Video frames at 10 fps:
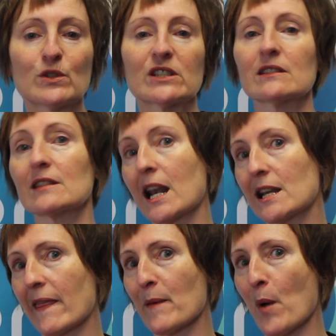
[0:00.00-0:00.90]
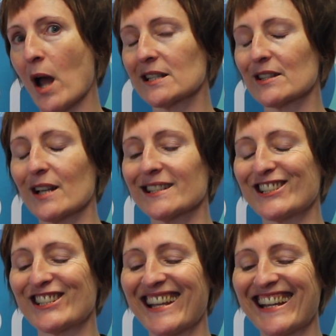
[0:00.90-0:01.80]
which is another bite-sized
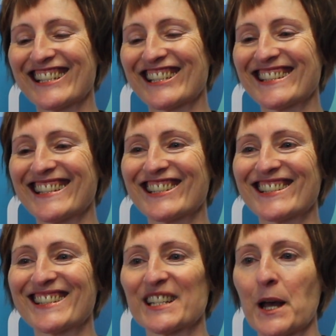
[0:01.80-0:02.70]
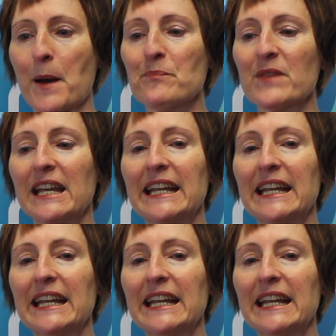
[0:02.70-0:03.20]
education session to come.